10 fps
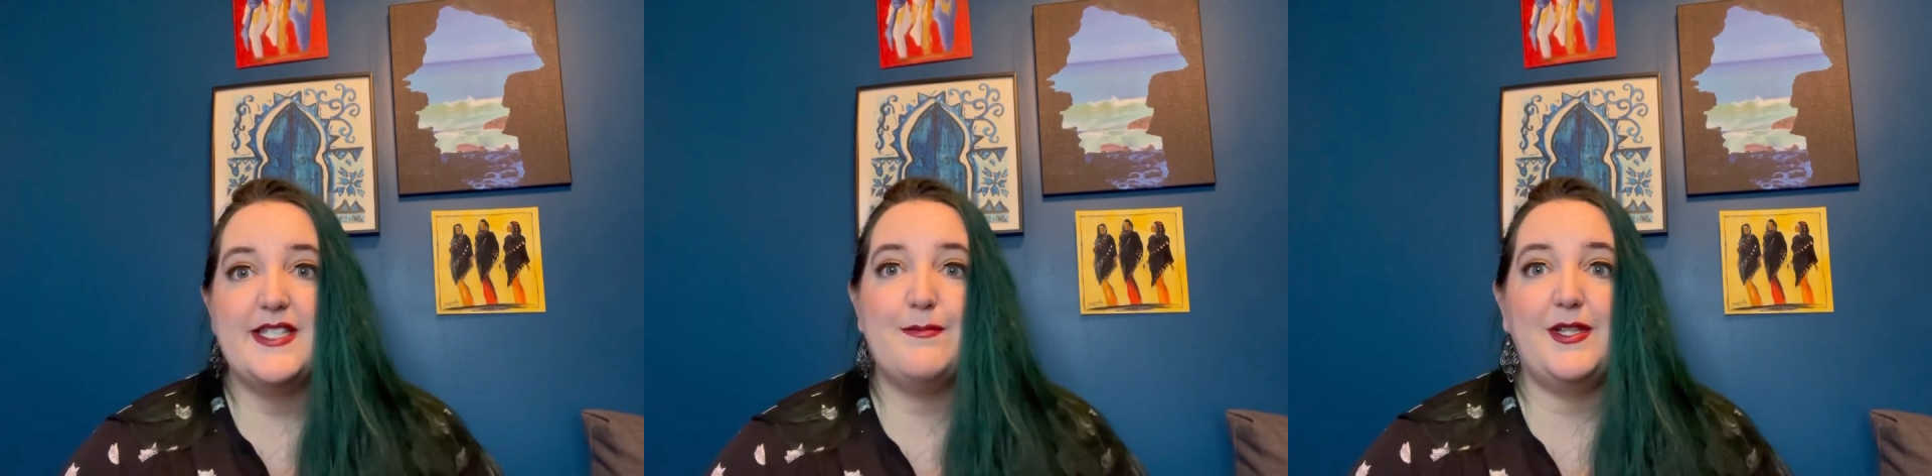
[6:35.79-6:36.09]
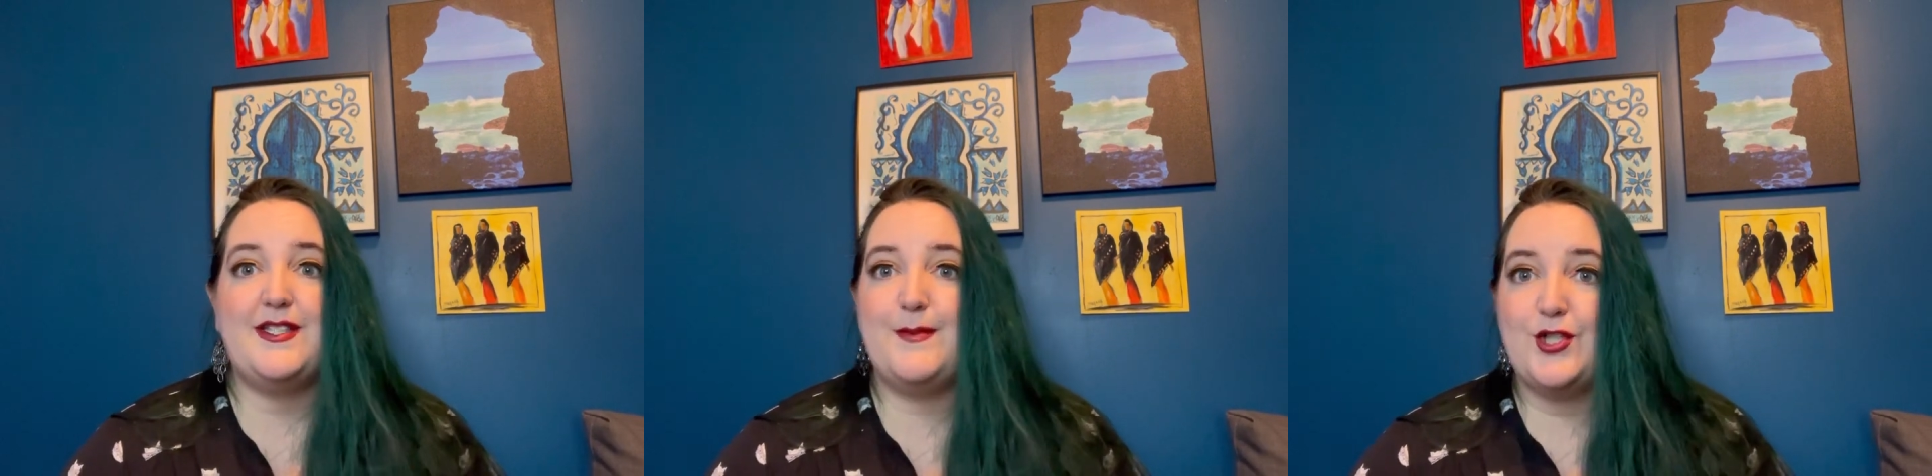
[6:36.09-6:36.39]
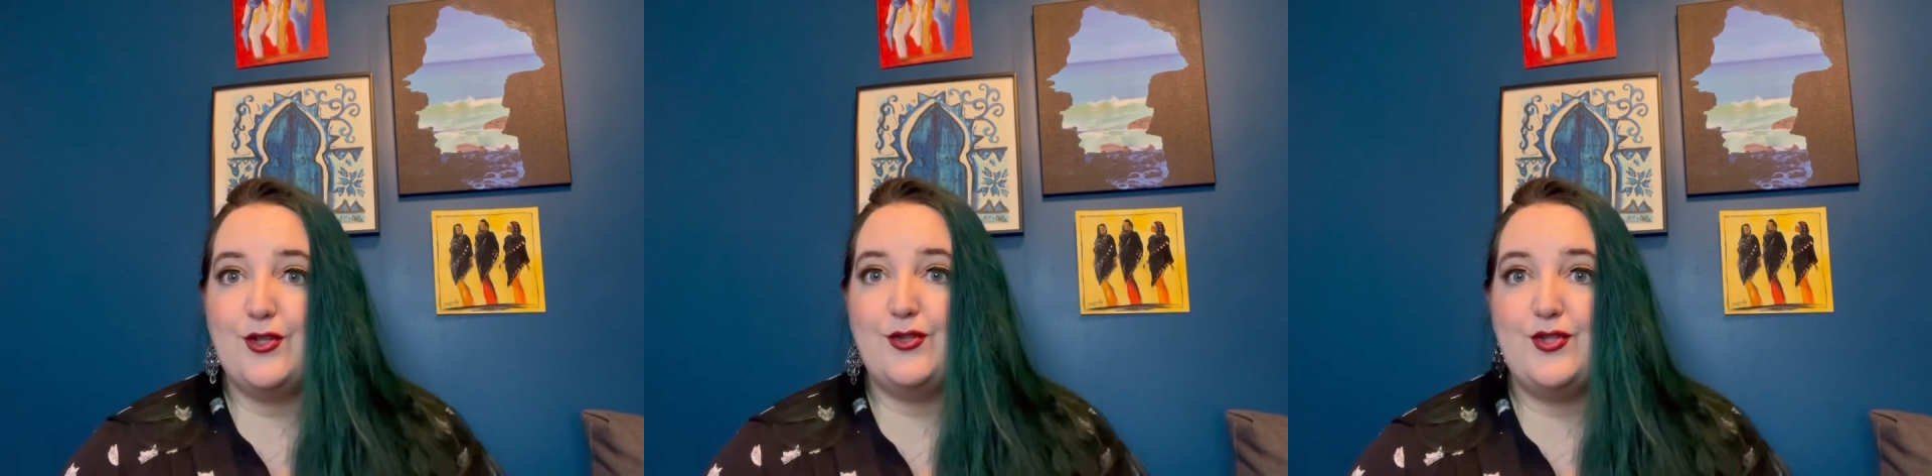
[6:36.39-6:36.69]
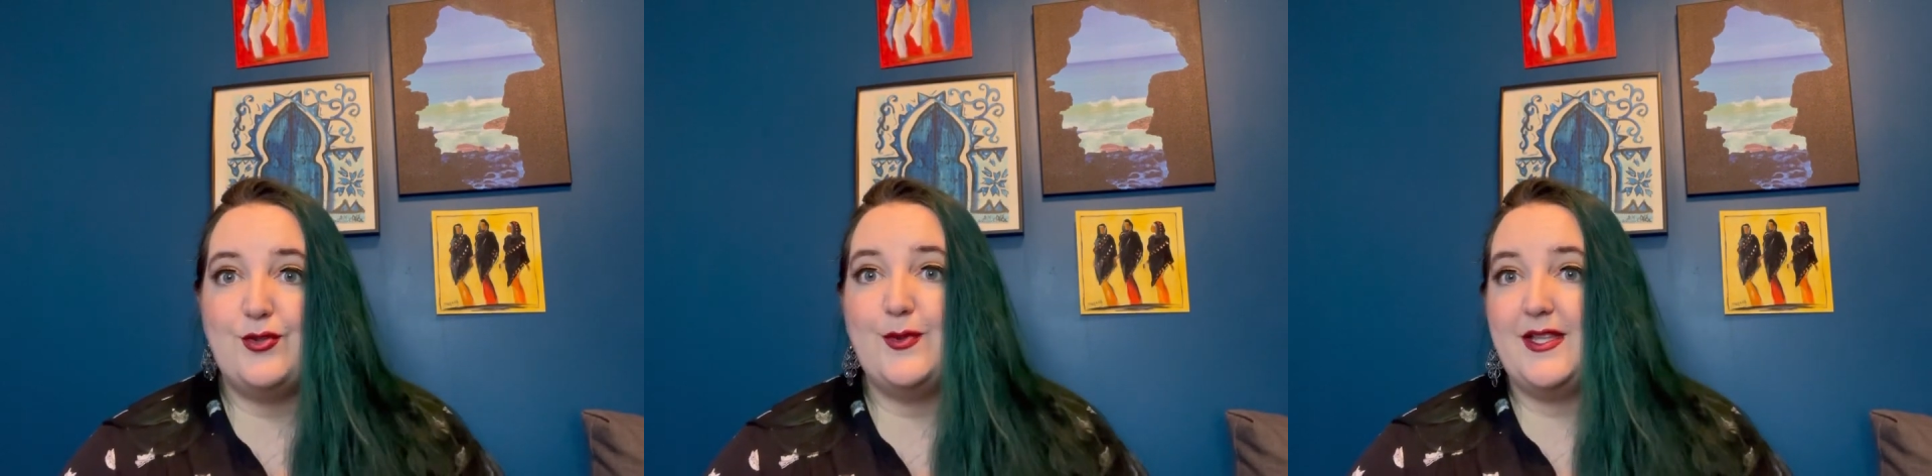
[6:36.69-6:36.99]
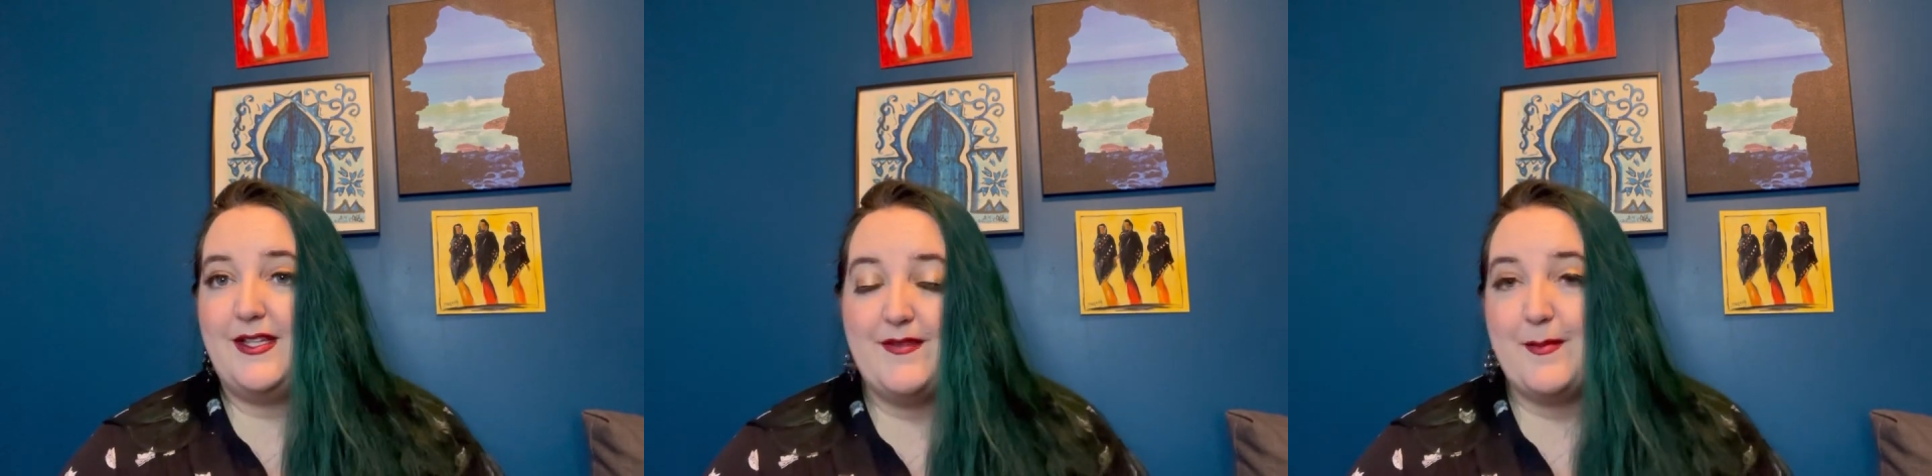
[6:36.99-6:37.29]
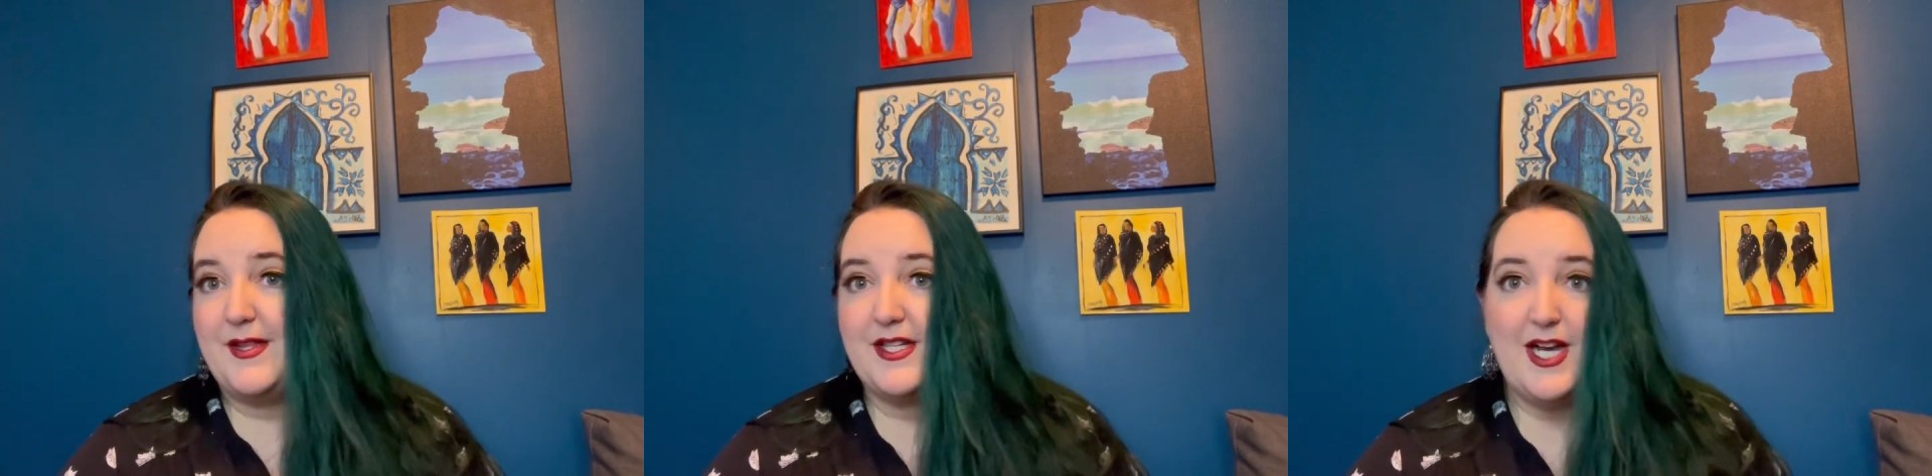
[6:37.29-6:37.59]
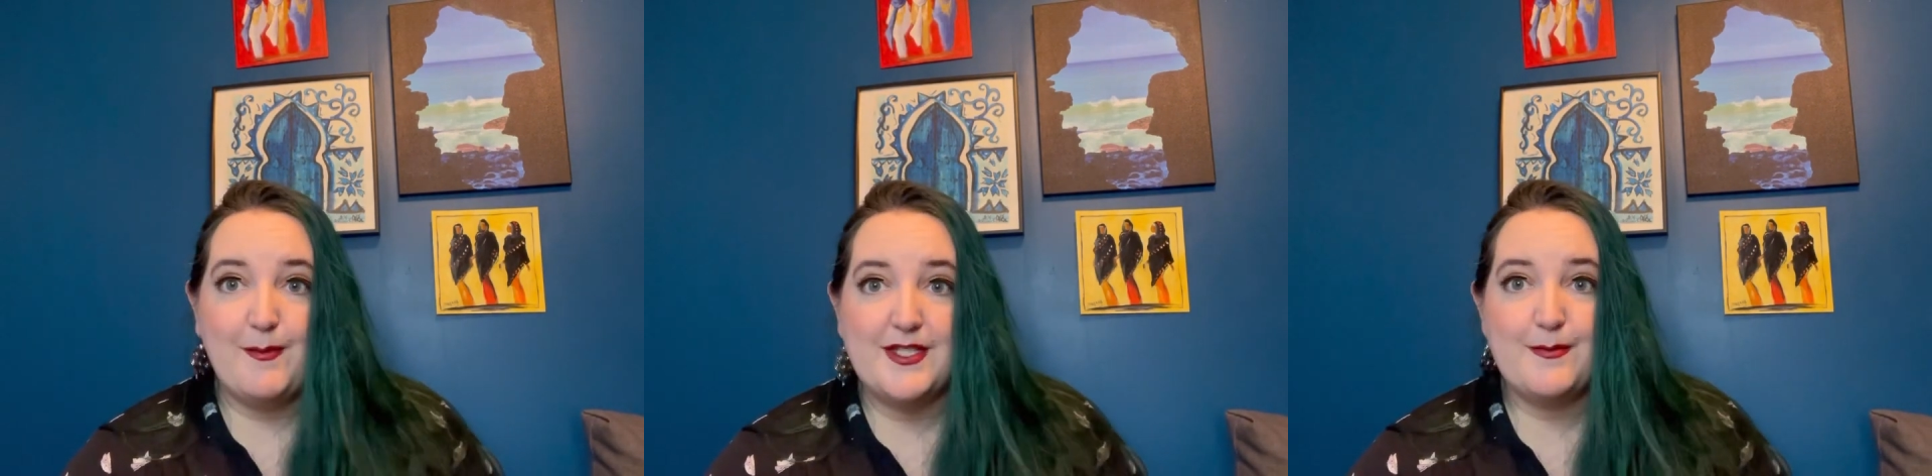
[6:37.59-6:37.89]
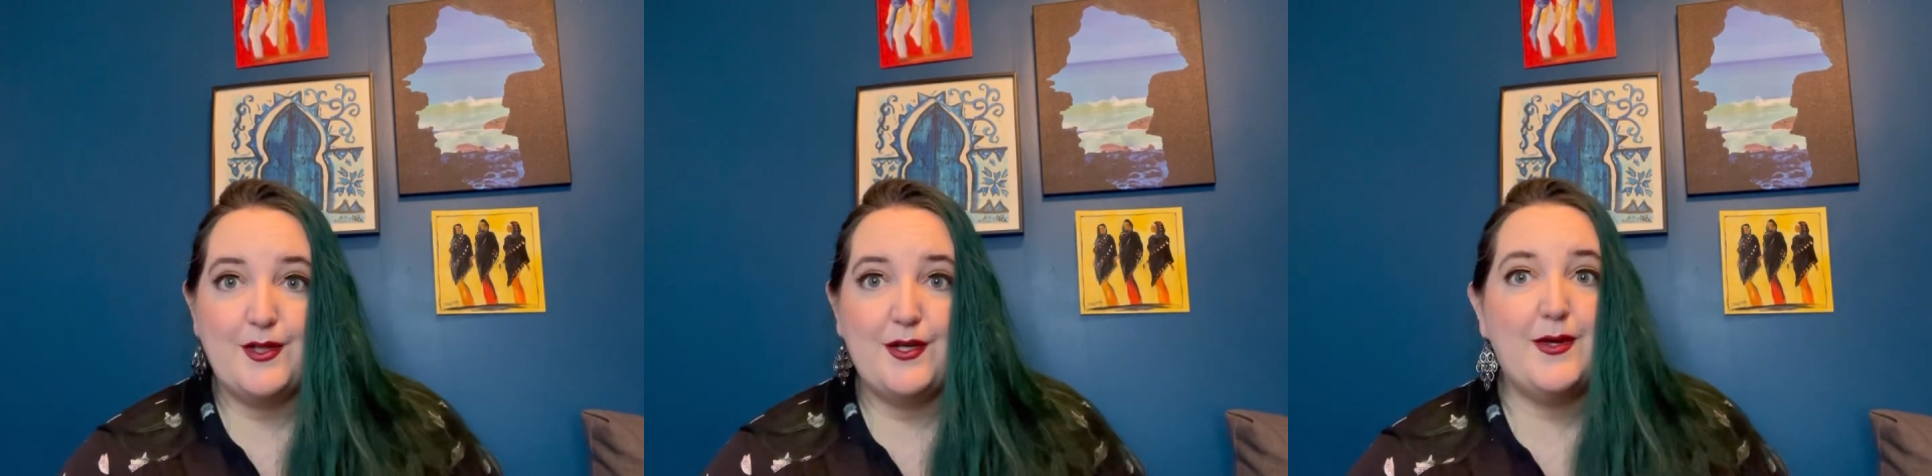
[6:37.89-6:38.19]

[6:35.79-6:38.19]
please be sure to leave them in the comments below.